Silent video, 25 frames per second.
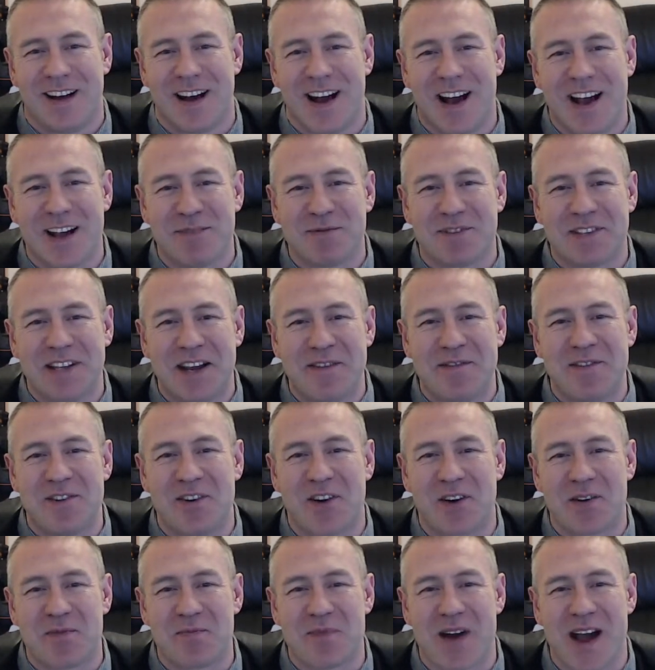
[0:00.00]
I am Steve
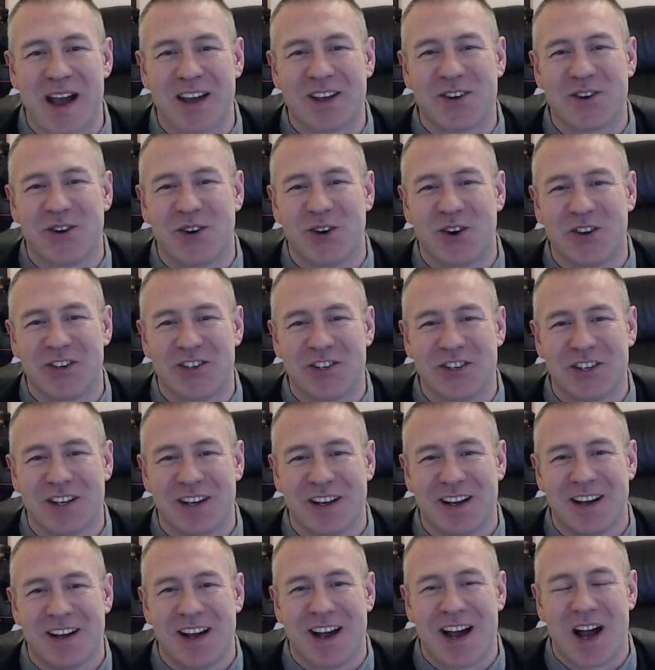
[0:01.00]
Norton, Mind Coach,
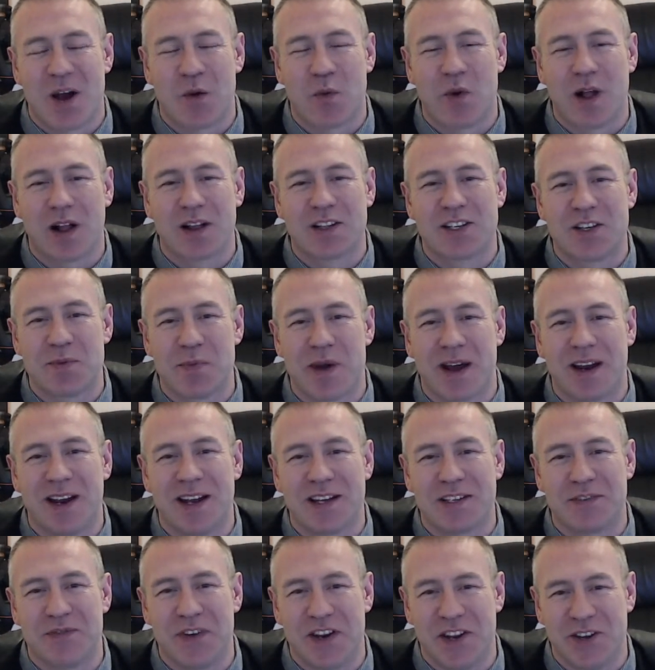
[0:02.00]
and welcome to my
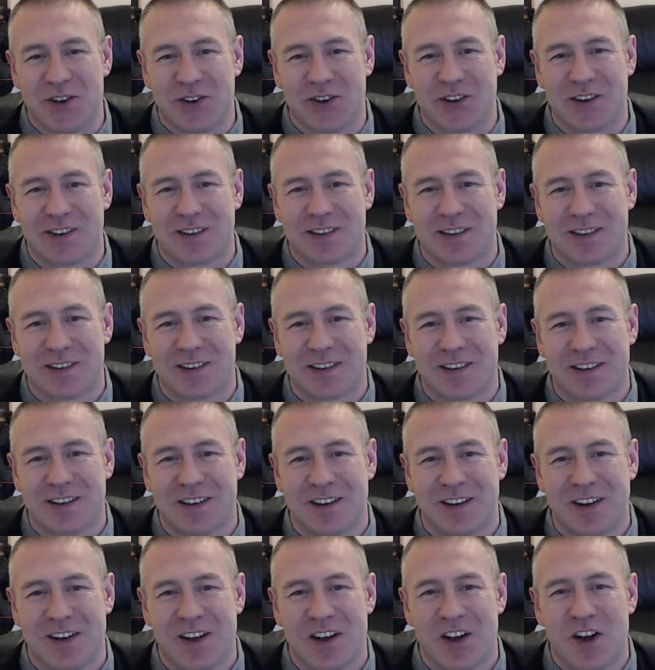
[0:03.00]
latest video.
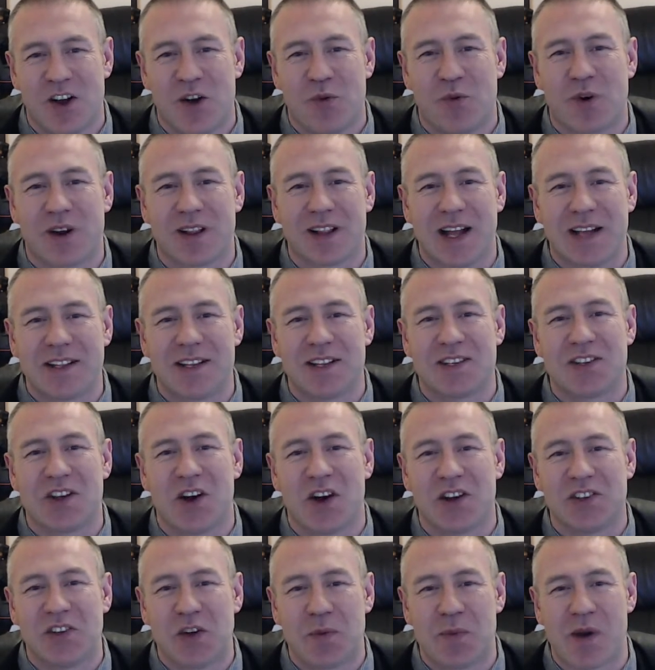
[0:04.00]
What I'd like to
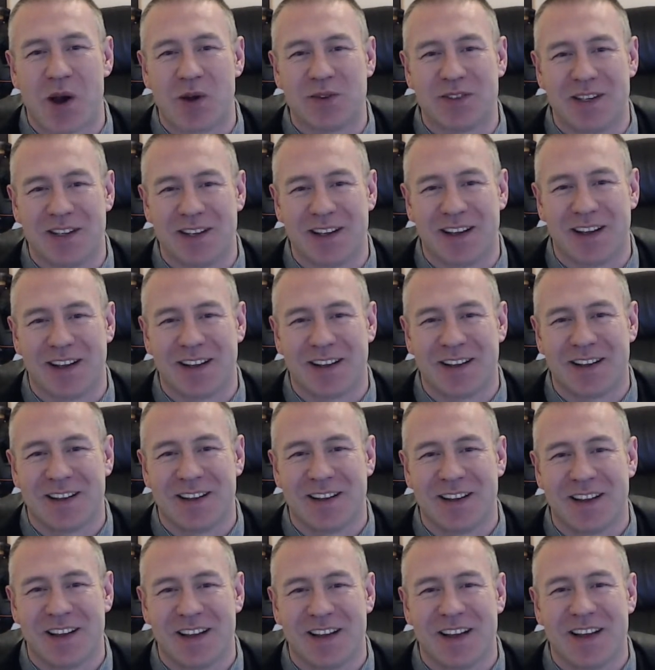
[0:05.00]
talk to you about today
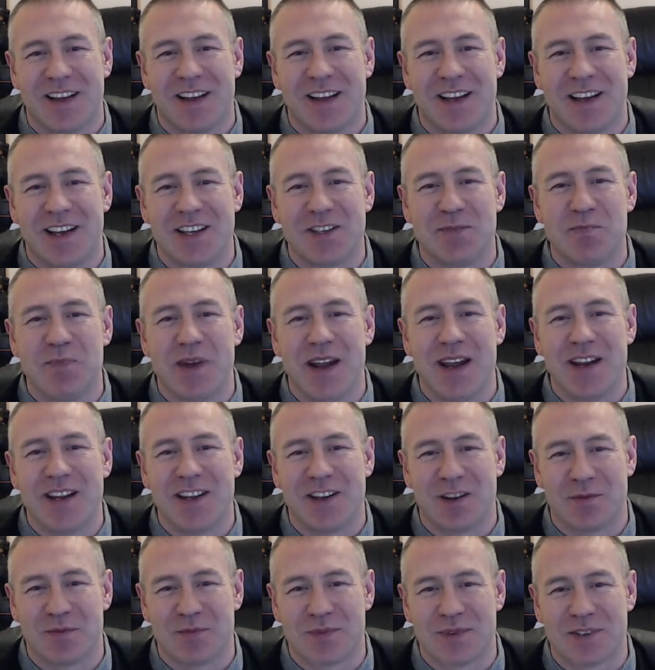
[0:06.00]
is
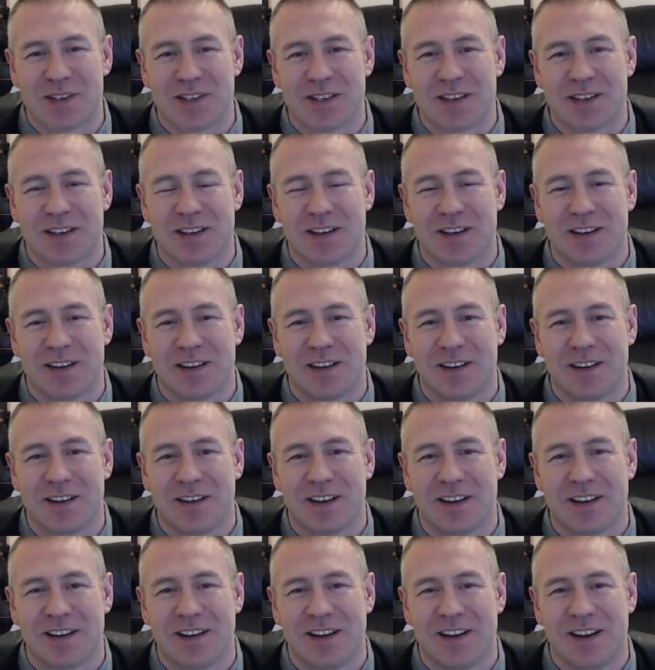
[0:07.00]
mediums.
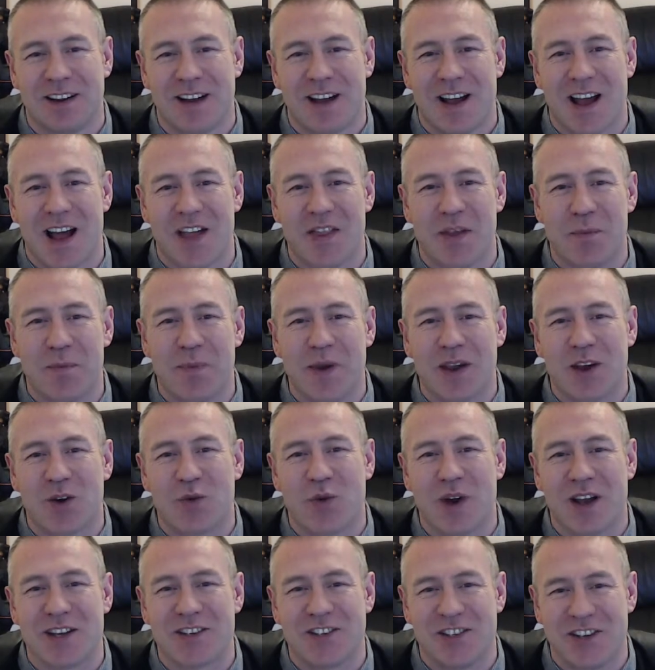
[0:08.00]
And the big
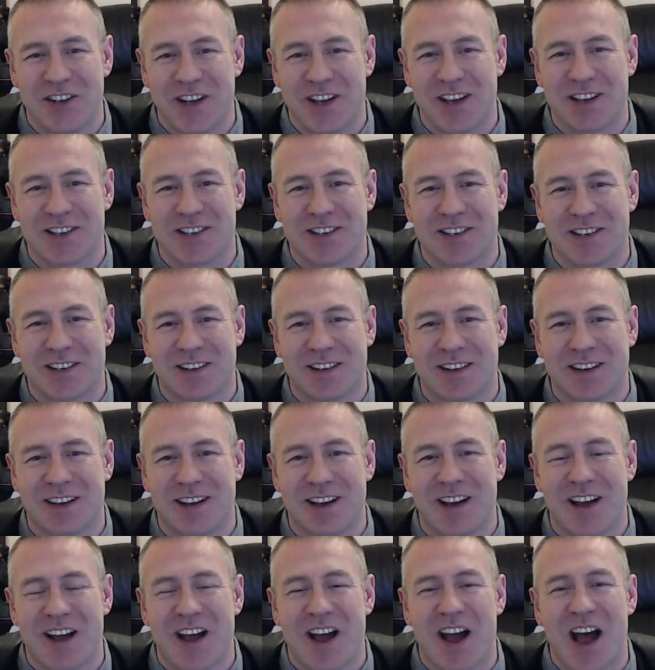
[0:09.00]
question is,
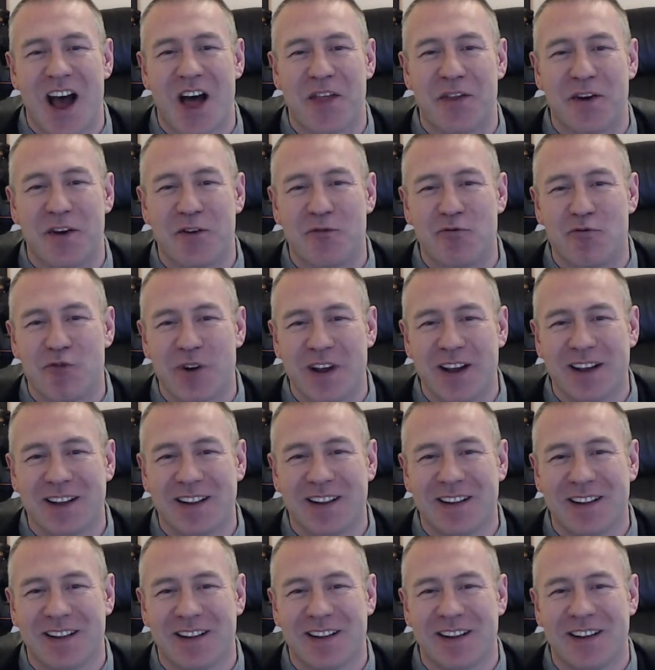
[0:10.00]
are they
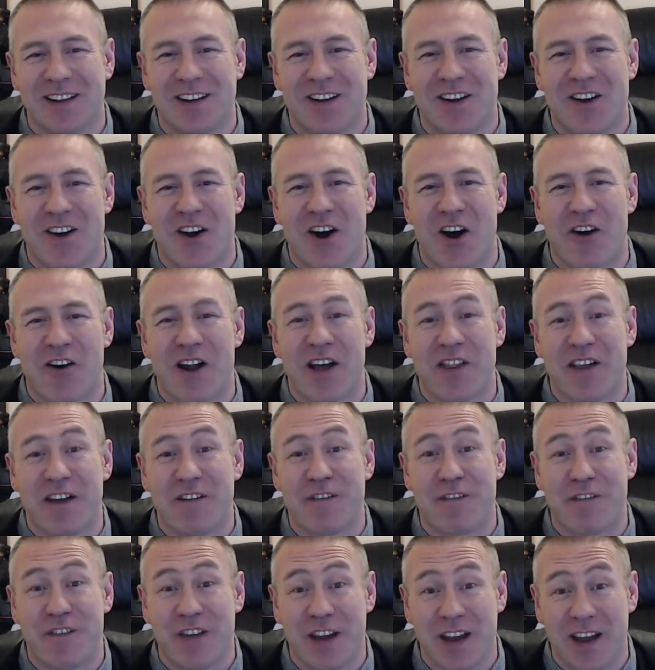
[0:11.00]
real or are they
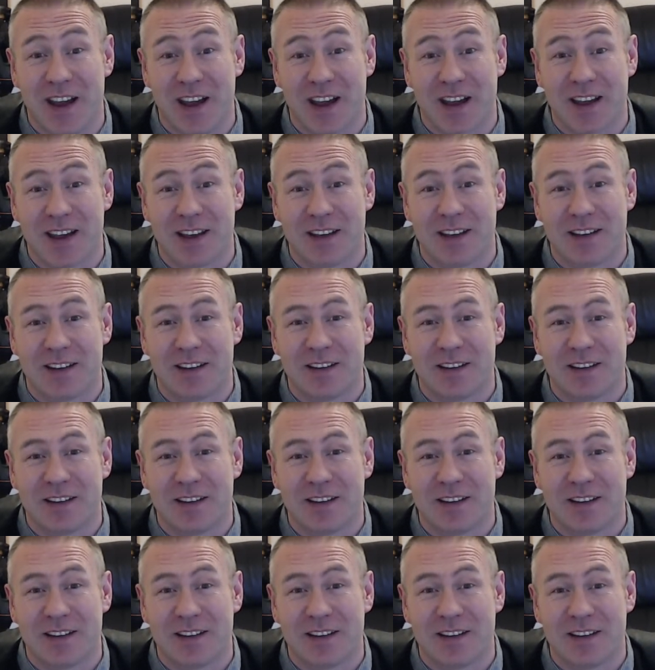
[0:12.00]
fake?